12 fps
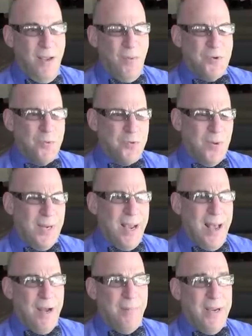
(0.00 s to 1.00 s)
which was really
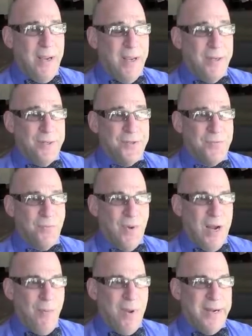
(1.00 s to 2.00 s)
odd because
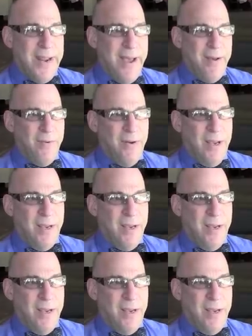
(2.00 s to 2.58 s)
when I went down,